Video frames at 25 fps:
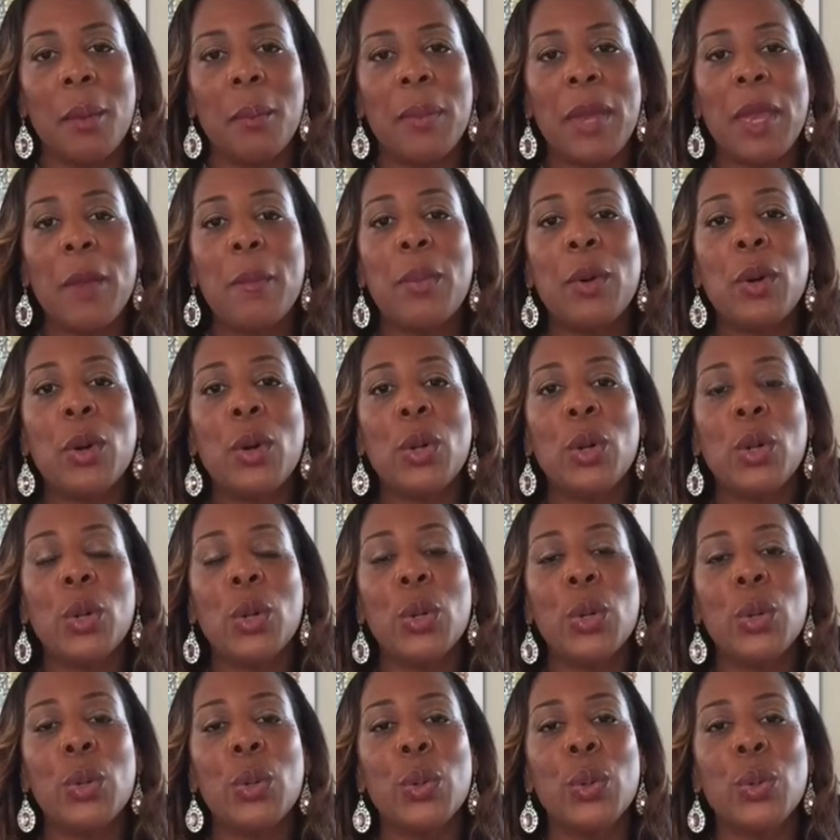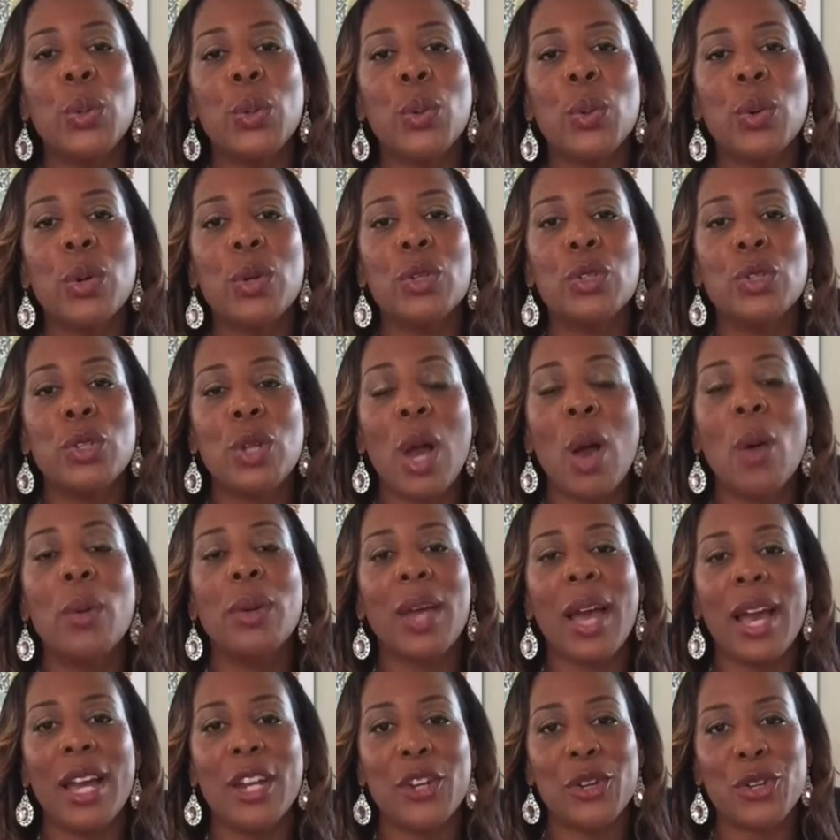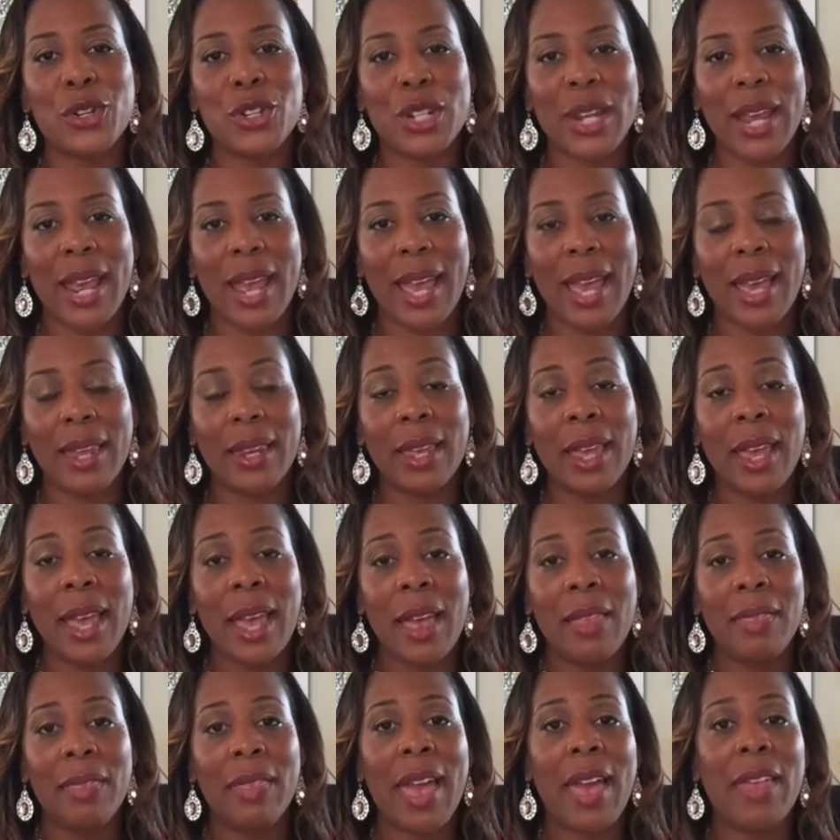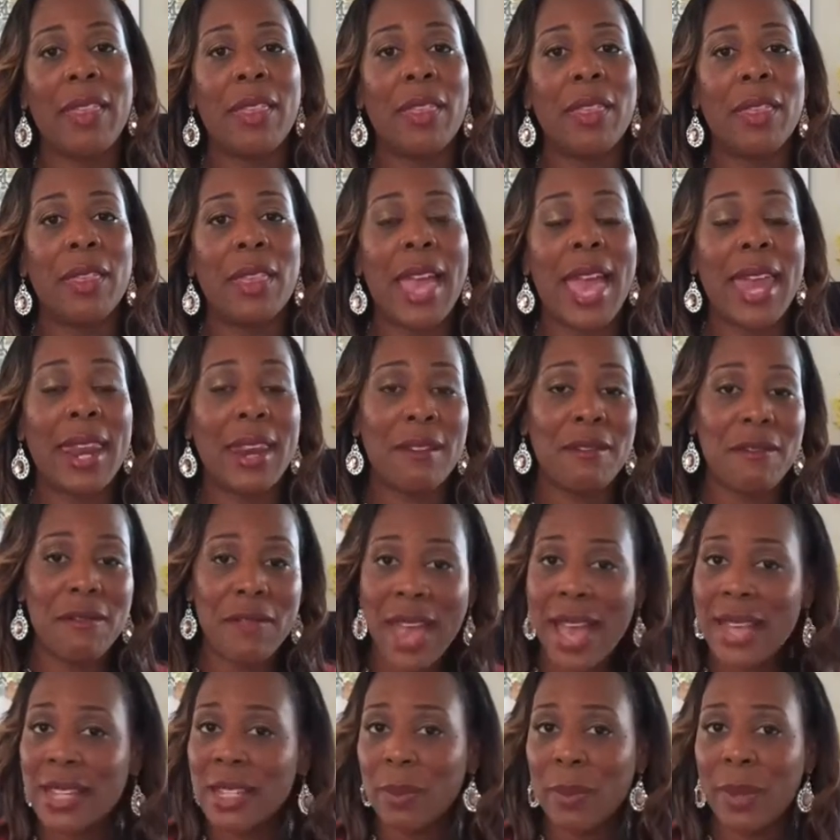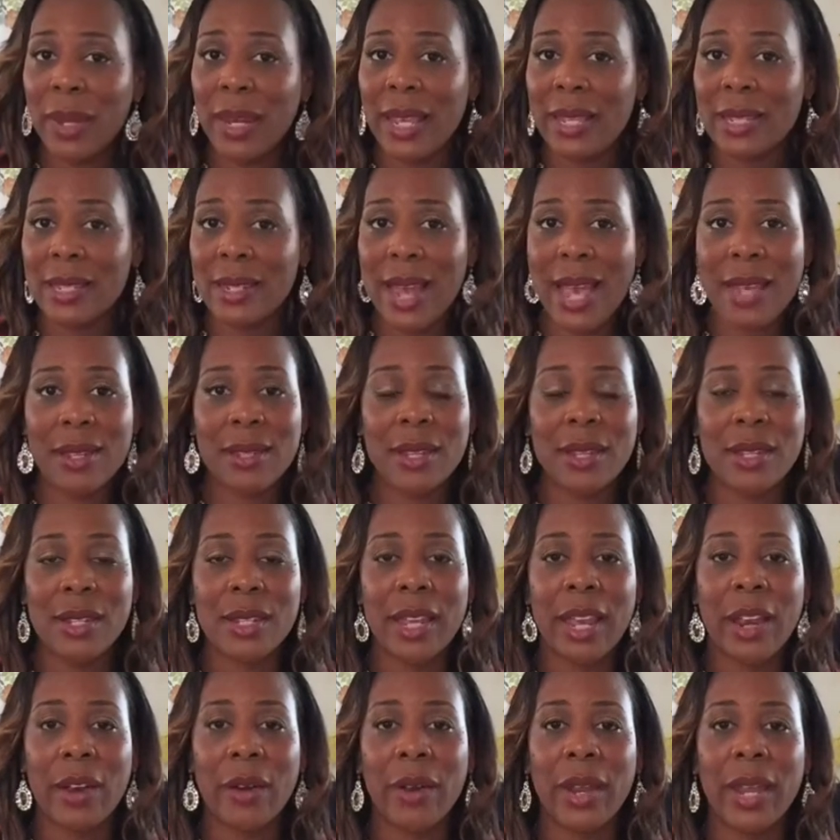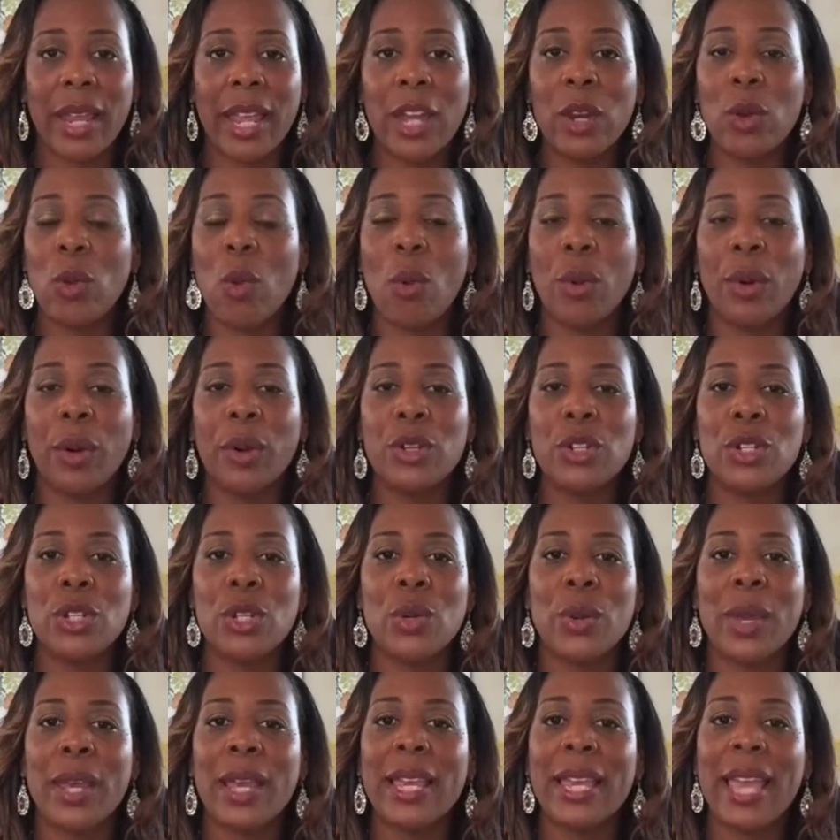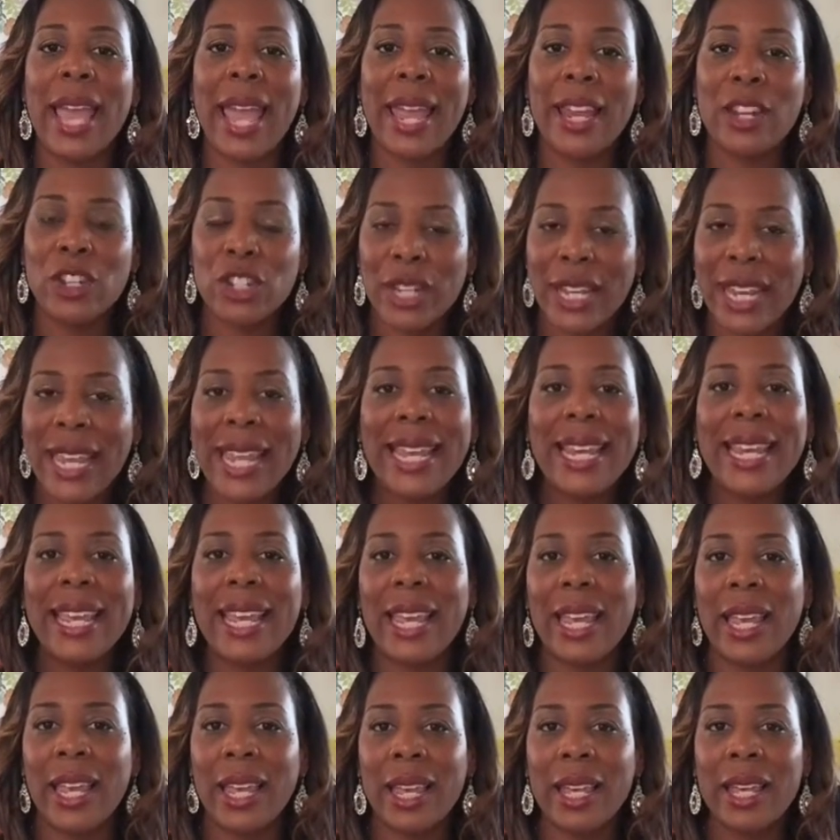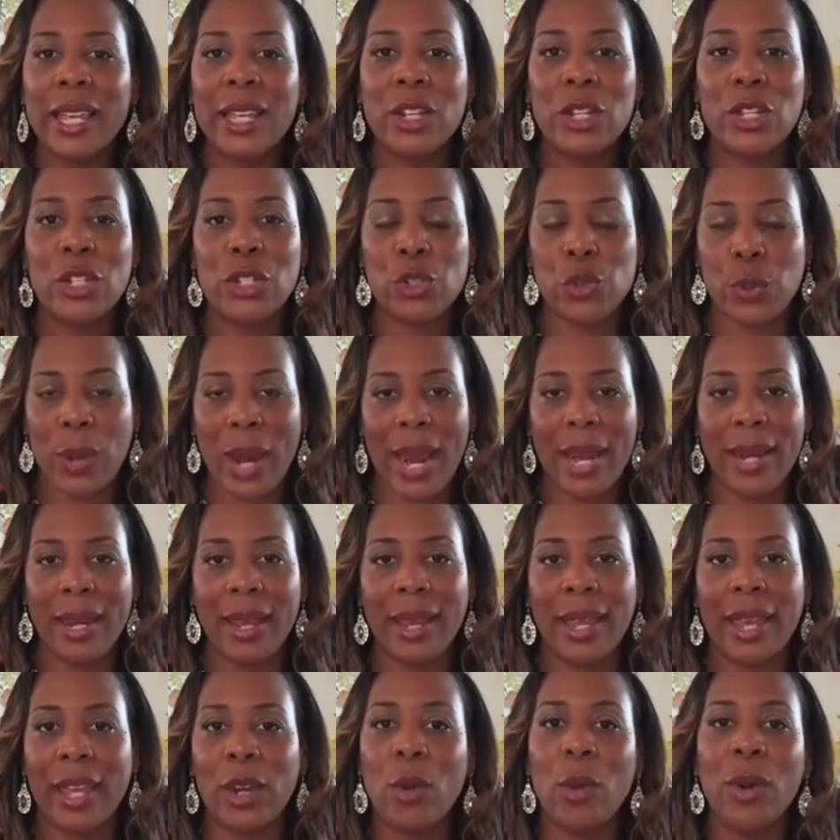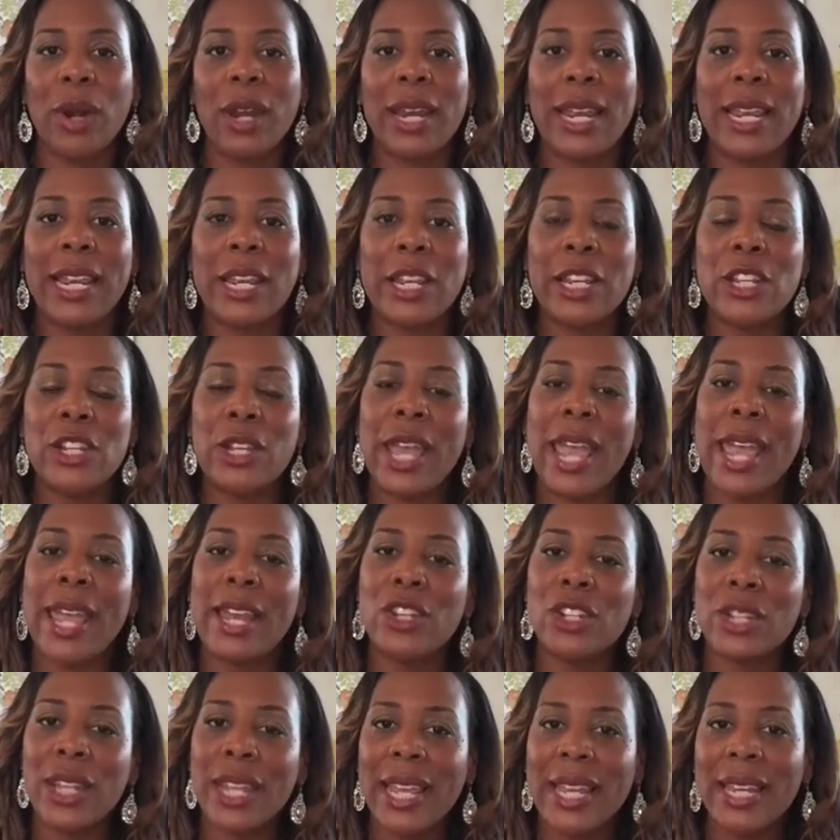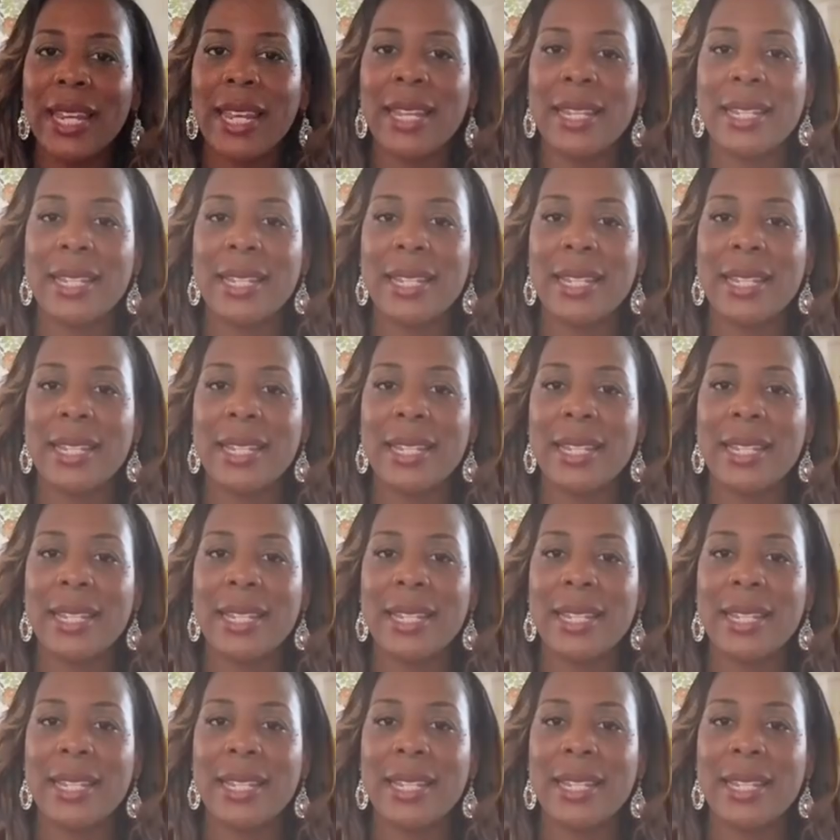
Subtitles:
People who don't understand that an investment is necessary in order to engage any training, in order to engage any